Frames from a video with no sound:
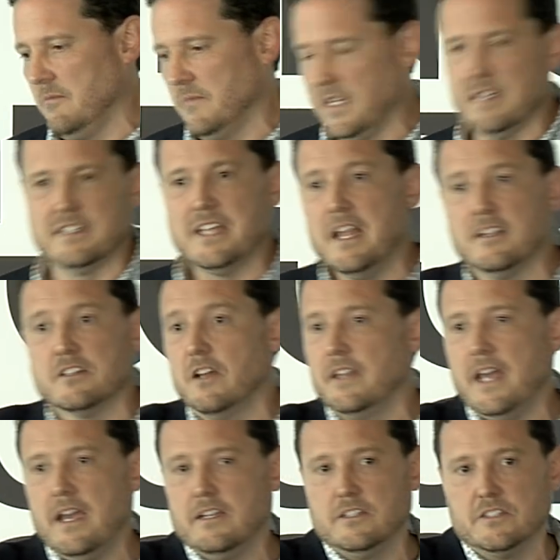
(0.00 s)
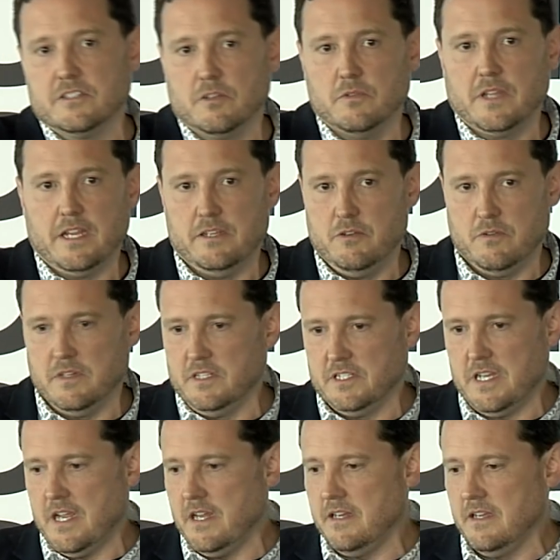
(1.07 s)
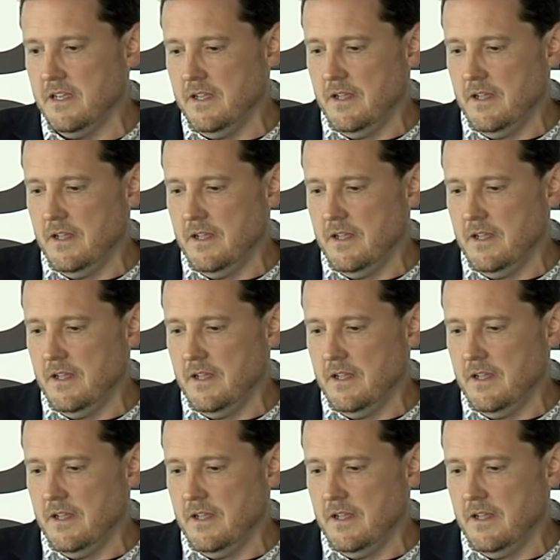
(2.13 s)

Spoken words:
the intent on that is so that you can say,